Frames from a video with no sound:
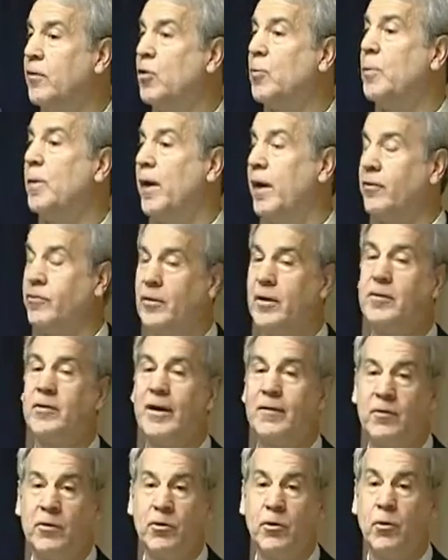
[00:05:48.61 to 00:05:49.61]
UPS does
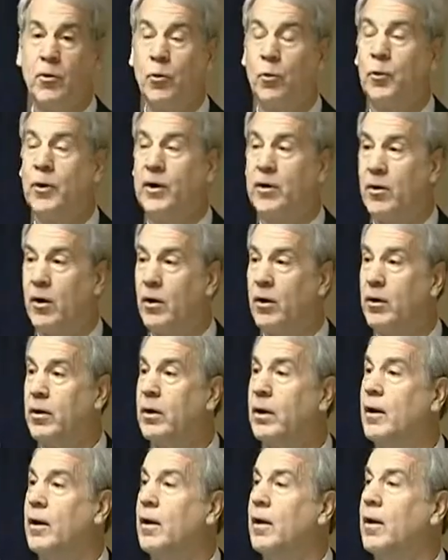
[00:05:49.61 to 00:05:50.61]
have a total recall.